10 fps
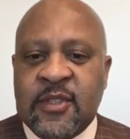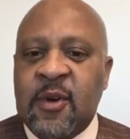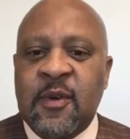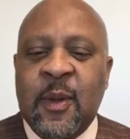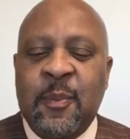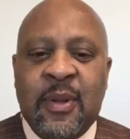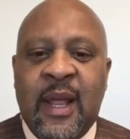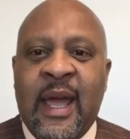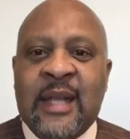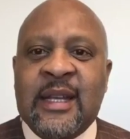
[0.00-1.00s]
So the
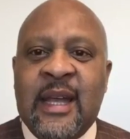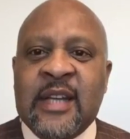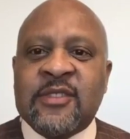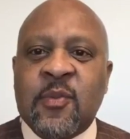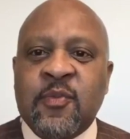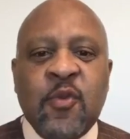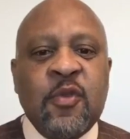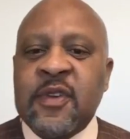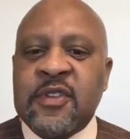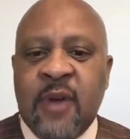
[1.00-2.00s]
plan that has a
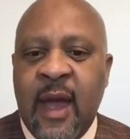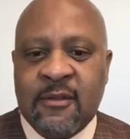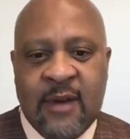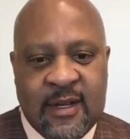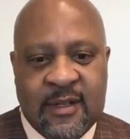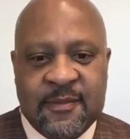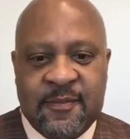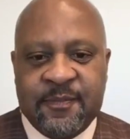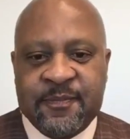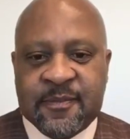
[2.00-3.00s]
proven track
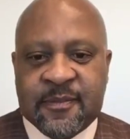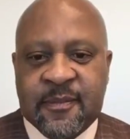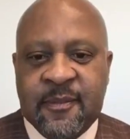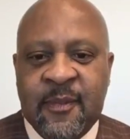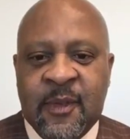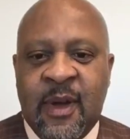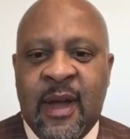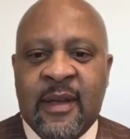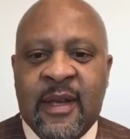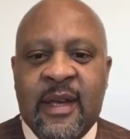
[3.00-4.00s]
record,
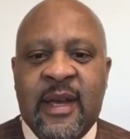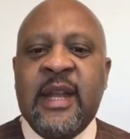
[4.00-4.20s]
right?